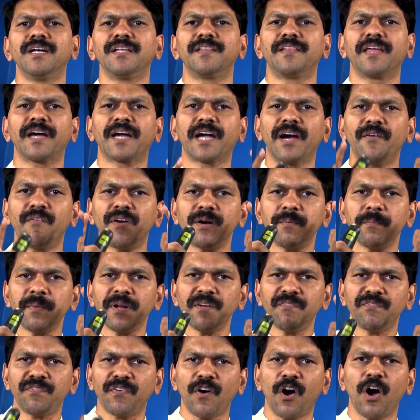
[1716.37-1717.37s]
the
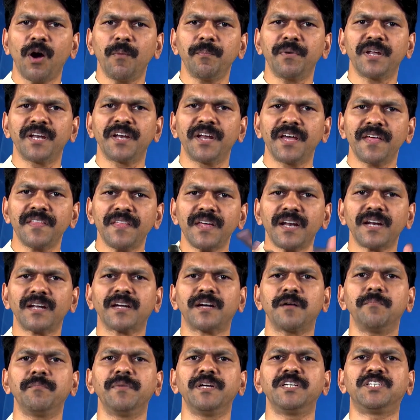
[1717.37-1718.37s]
government formed another
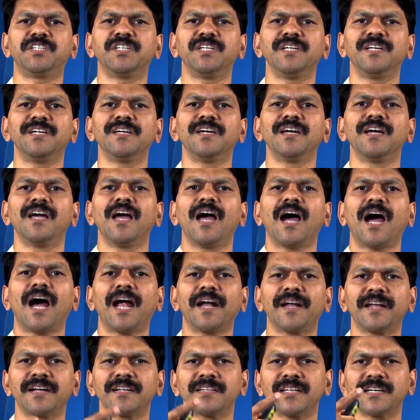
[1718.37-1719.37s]
committee
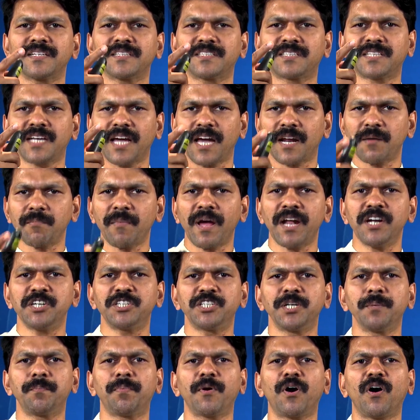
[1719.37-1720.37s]
under the
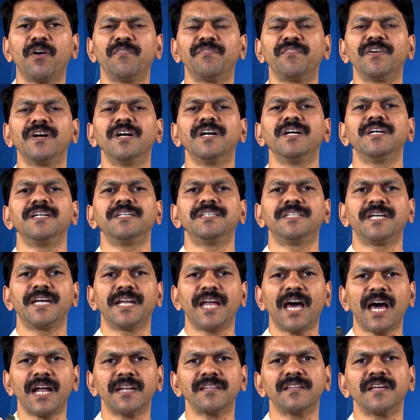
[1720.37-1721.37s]
chairmanship of
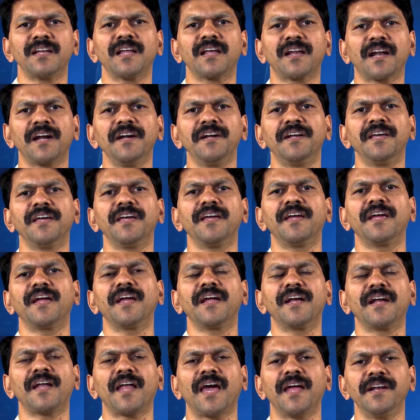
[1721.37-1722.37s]
Janardana Reddy
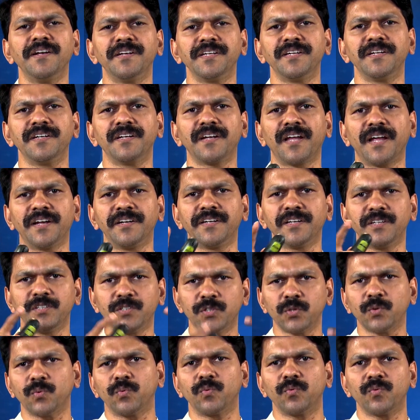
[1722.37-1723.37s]
in
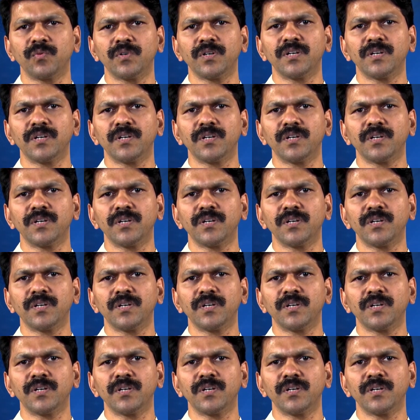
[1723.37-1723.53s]
1992.